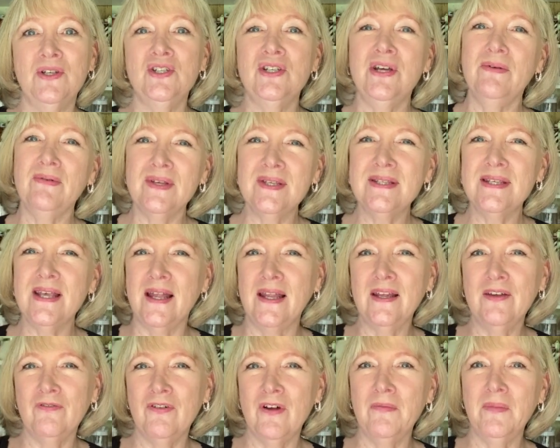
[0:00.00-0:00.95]
She was
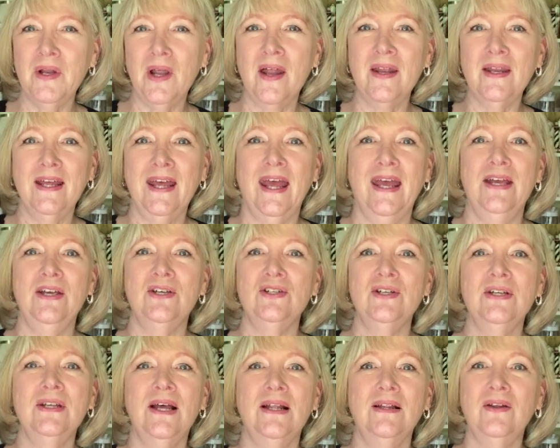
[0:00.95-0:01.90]
selling from it on
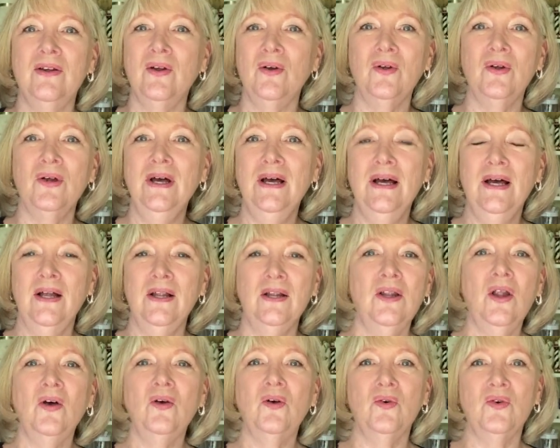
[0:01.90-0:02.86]
occasion at little
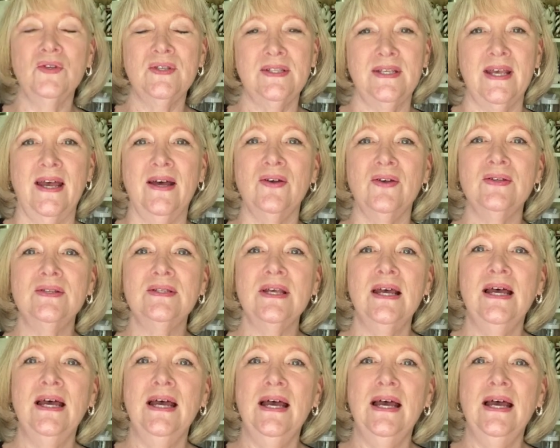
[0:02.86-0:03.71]
local sales,